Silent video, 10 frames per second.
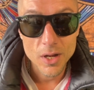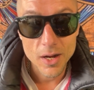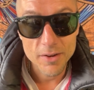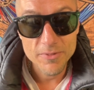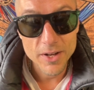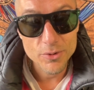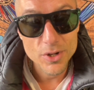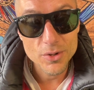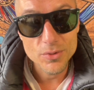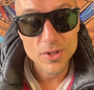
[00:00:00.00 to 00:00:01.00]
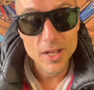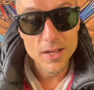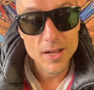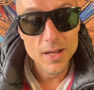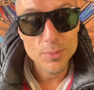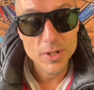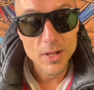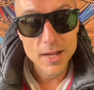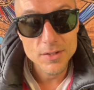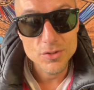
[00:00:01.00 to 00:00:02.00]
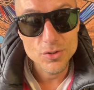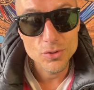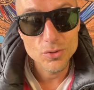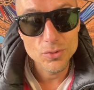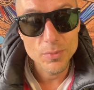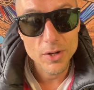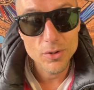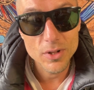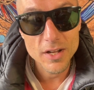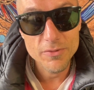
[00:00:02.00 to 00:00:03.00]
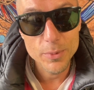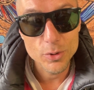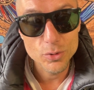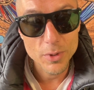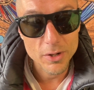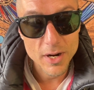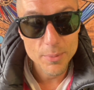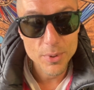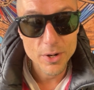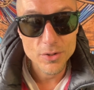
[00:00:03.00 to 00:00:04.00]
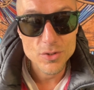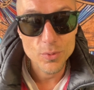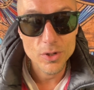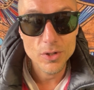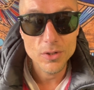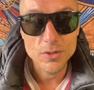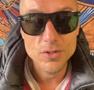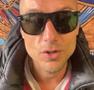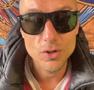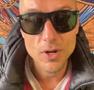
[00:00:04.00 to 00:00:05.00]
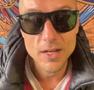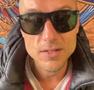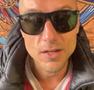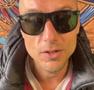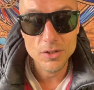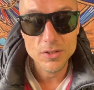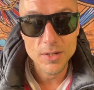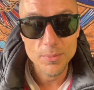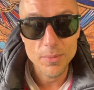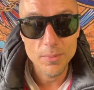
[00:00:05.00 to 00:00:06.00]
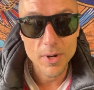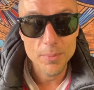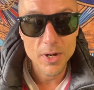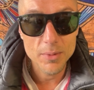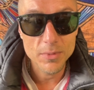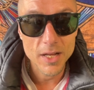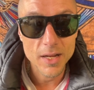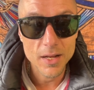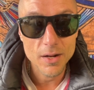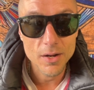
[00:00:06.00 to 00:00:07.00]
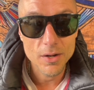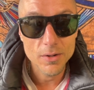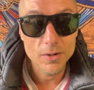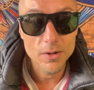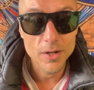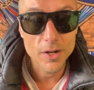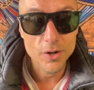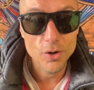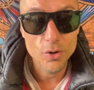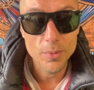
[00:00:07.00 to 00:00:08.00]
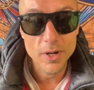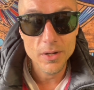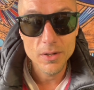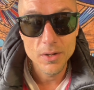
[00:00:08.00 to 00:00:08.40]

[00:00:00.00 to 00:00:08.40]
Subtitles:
I found out that I'd been lied to my whole life about who my grandparents were. So as I looked at my mom laying in a coma,